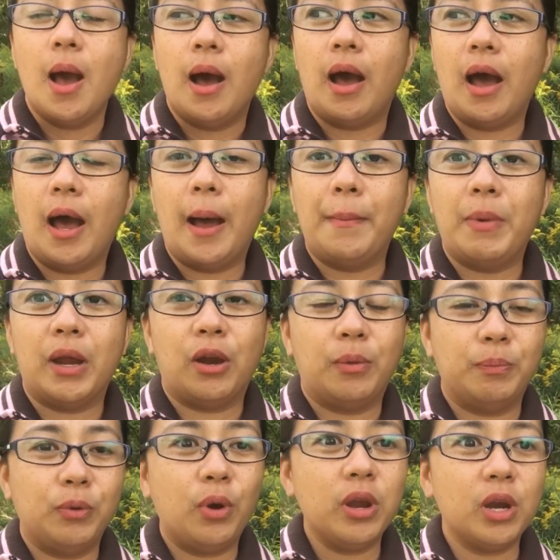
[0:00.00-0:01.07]
by your
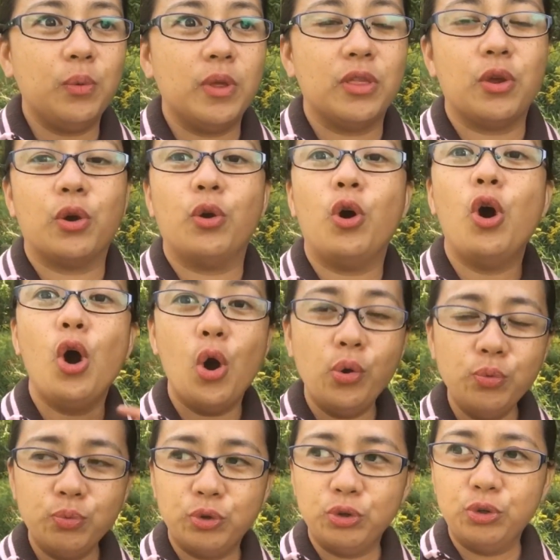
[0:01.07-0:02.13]
employer with your
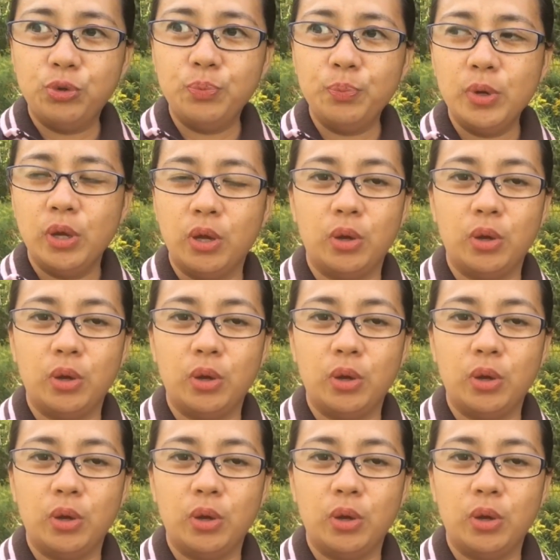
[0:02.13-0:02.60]
own room,